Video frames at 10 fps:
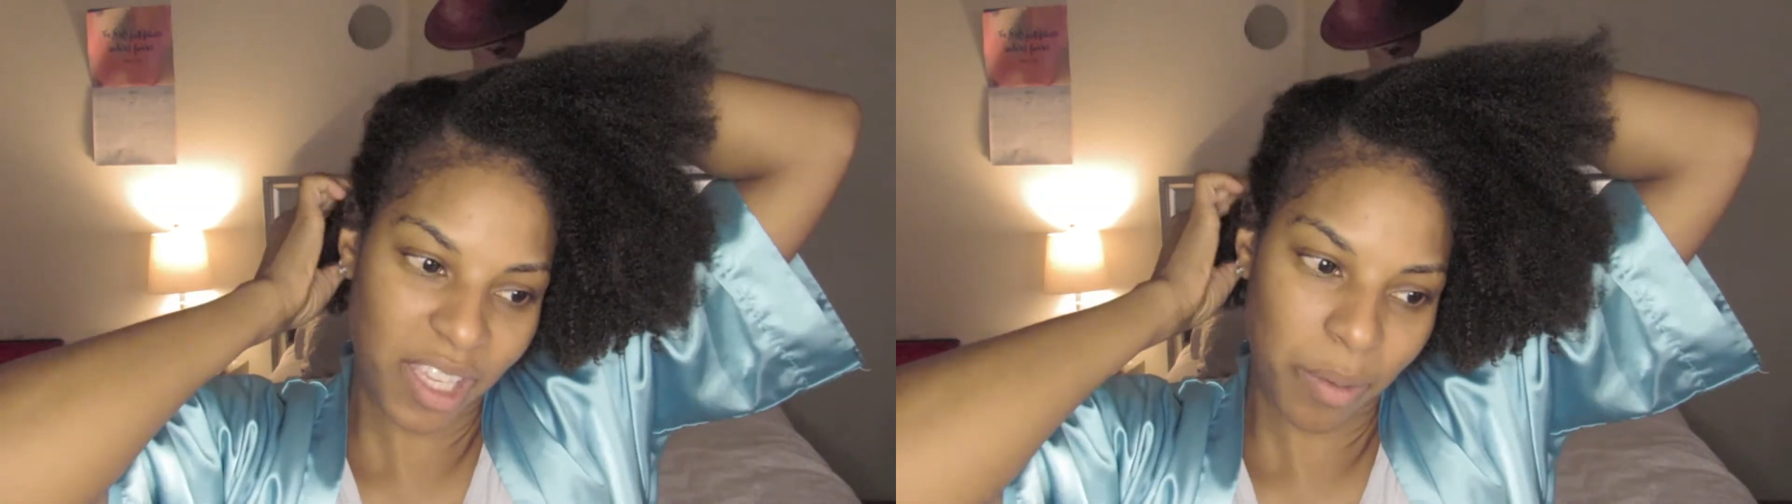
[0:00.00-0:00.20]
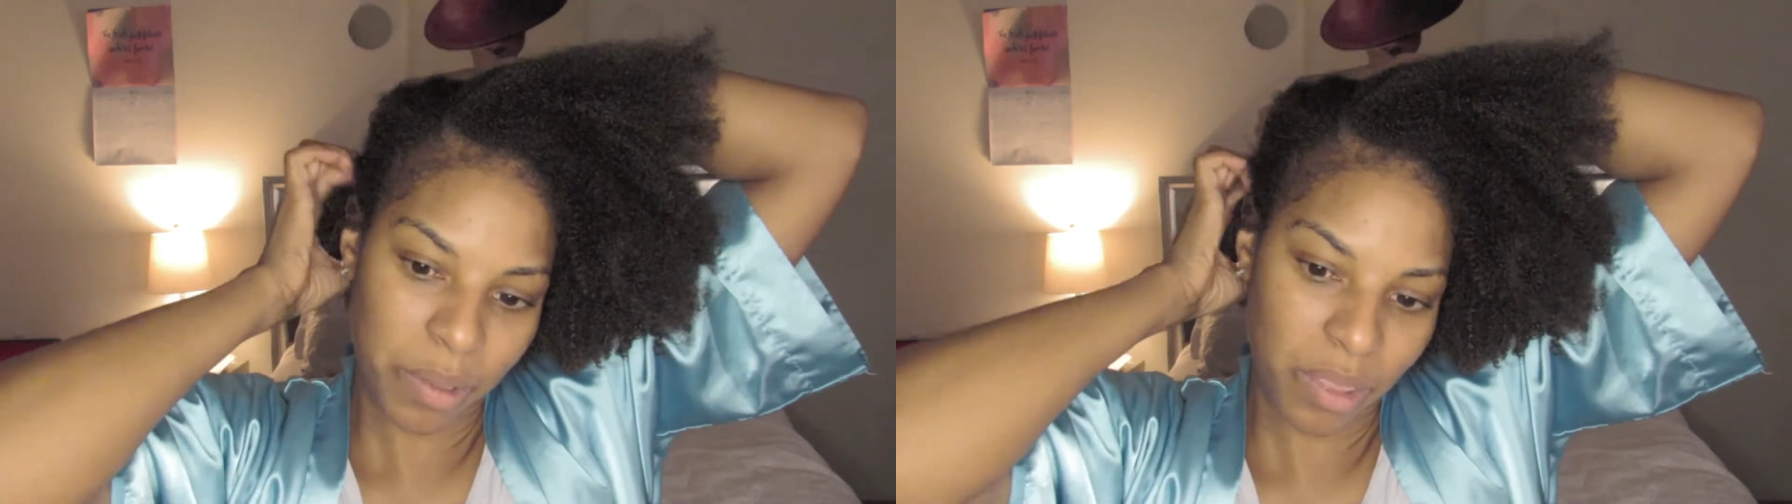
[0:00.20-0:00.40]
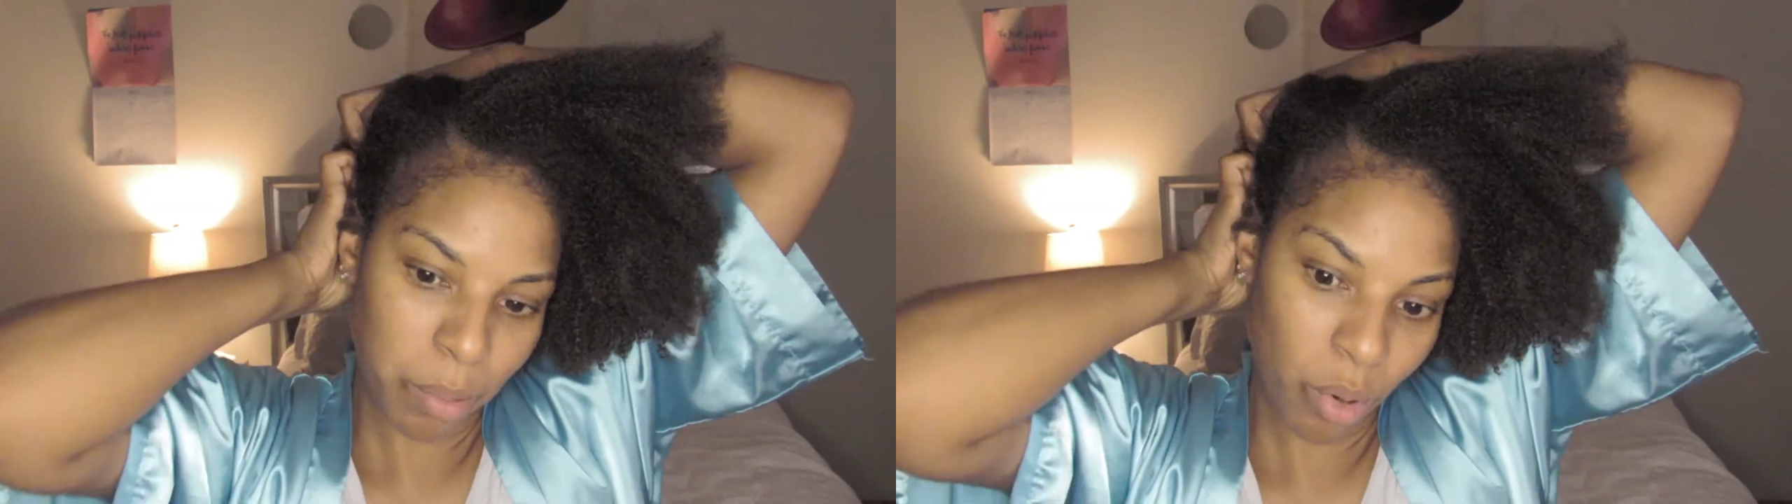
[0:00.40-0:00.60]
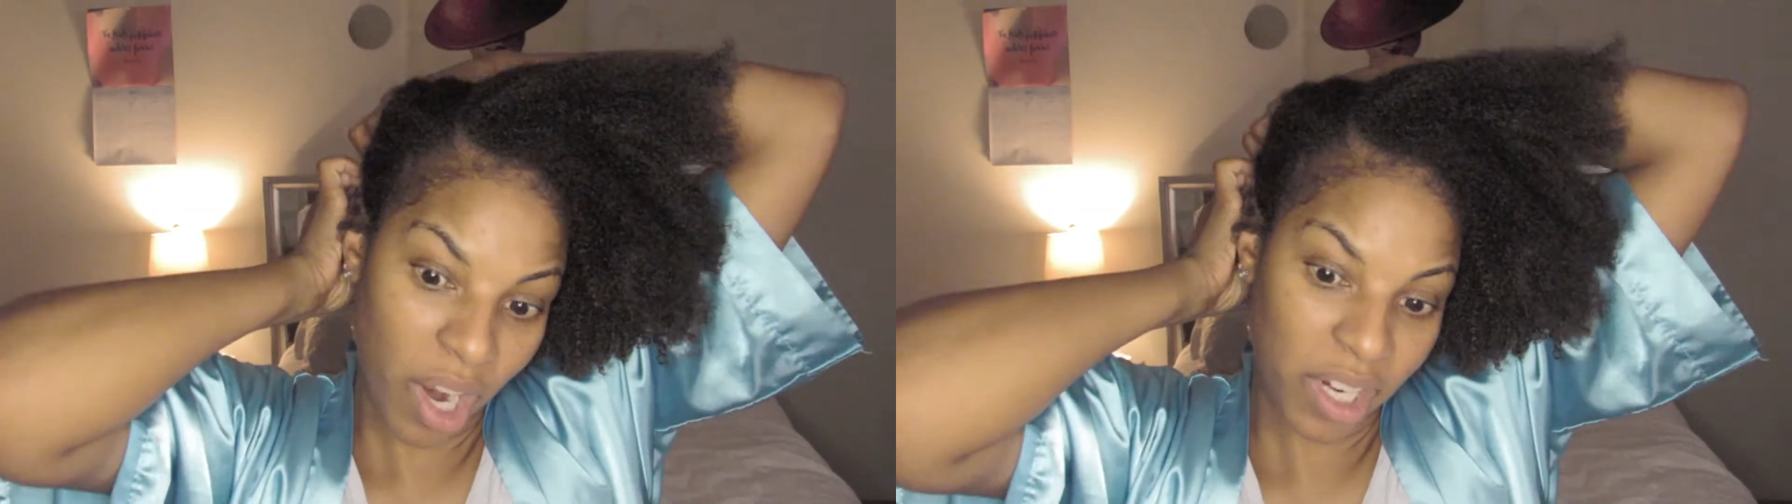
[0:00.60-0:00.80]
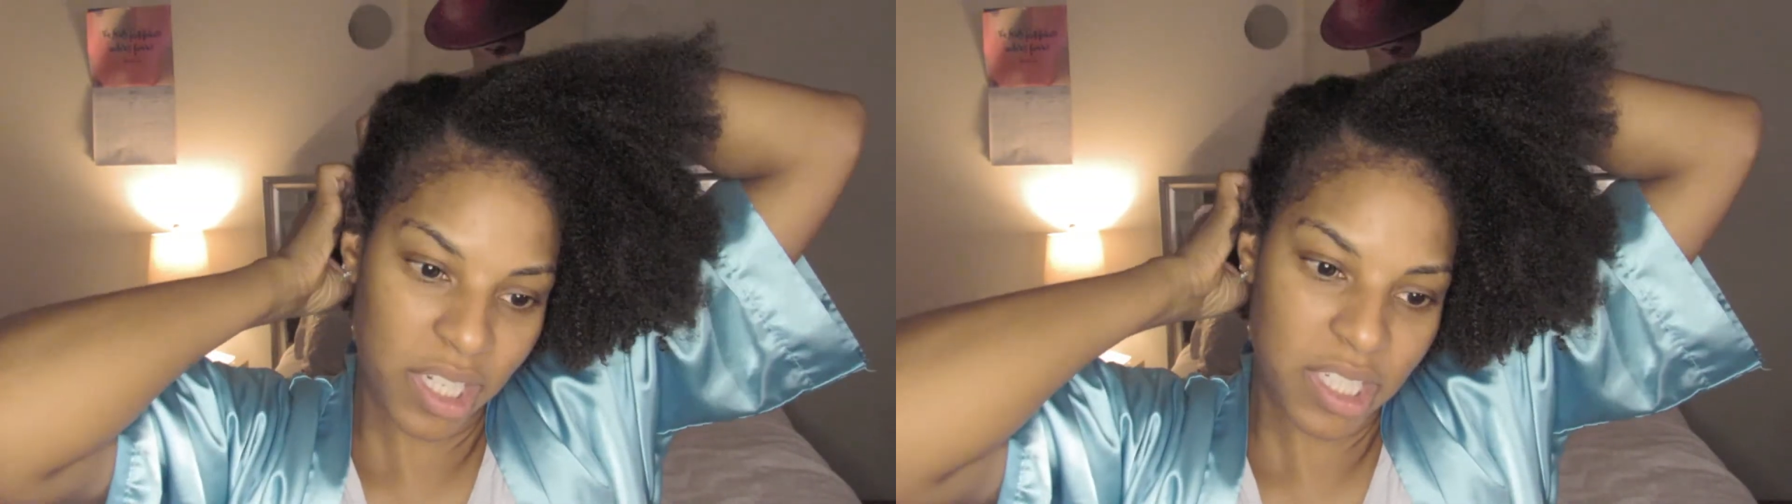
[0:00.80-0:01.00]
can put the
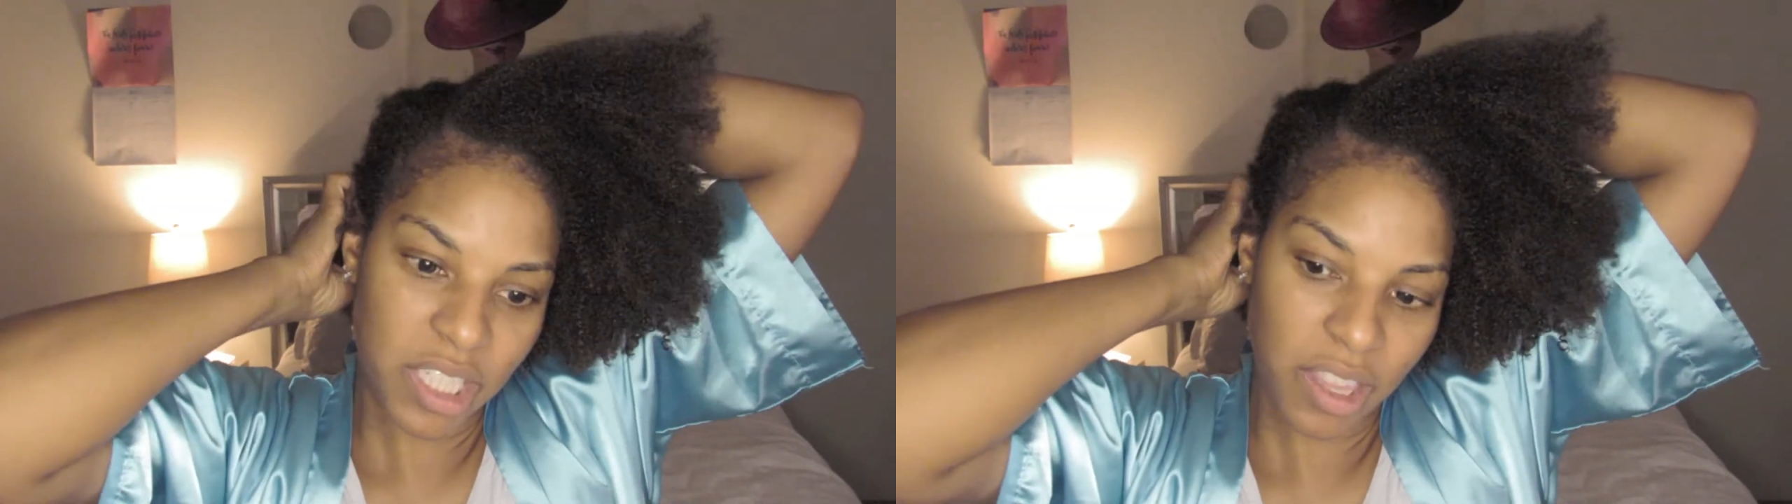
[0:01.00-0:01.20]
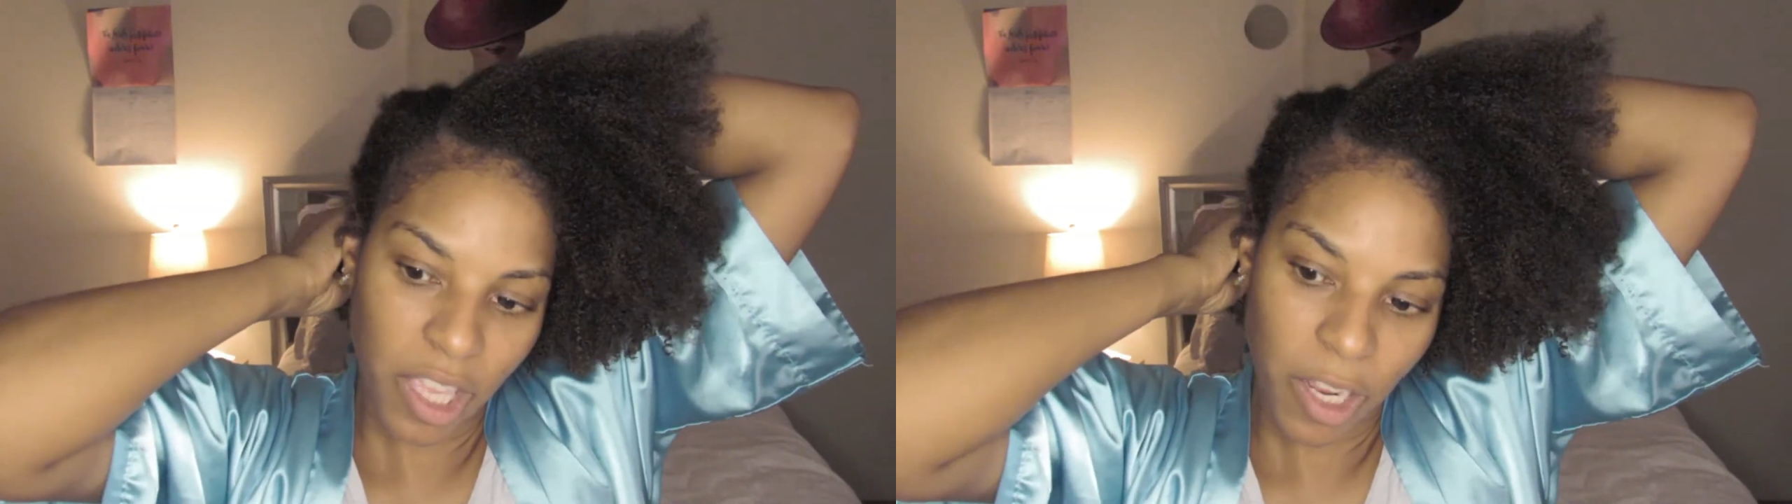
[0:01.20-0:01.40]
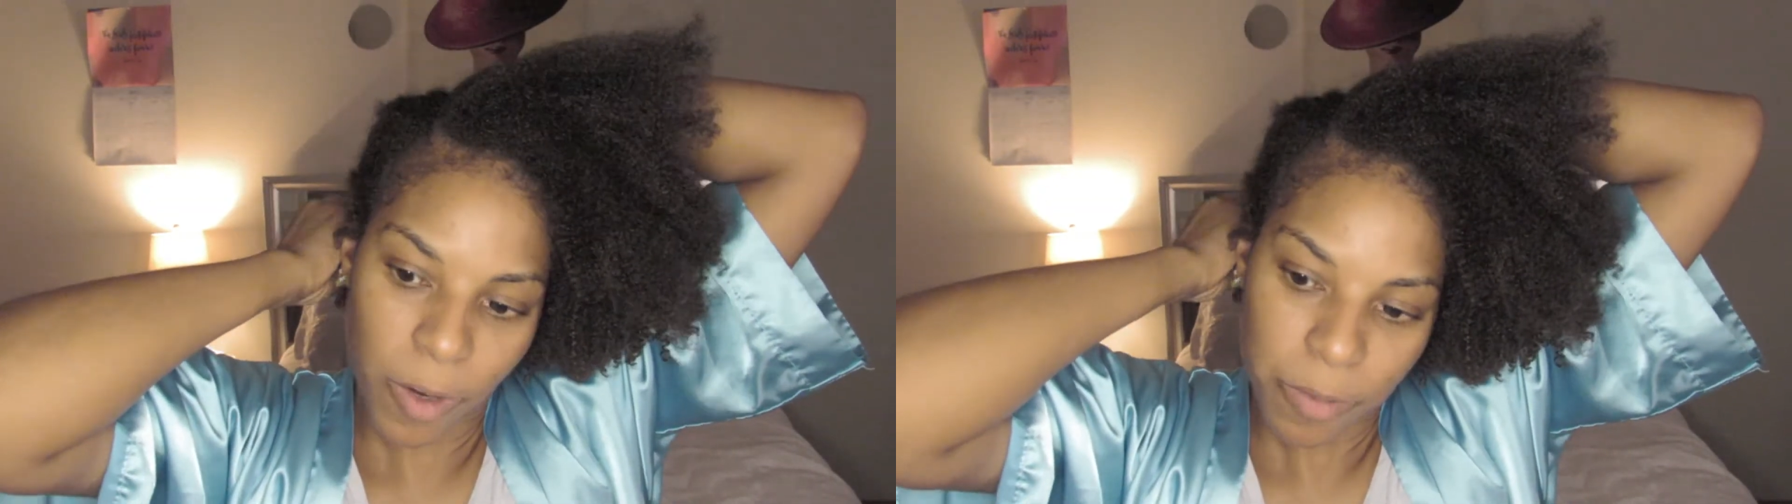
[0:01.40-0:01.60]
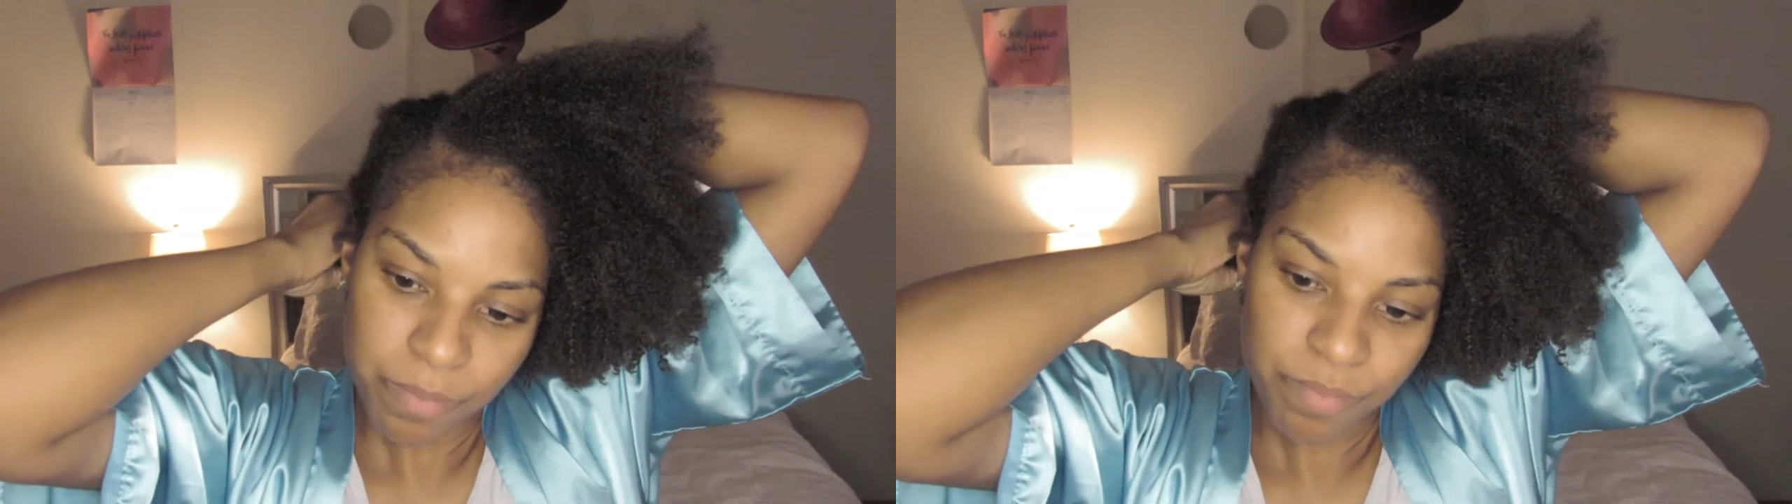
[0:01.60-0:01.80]
product in there.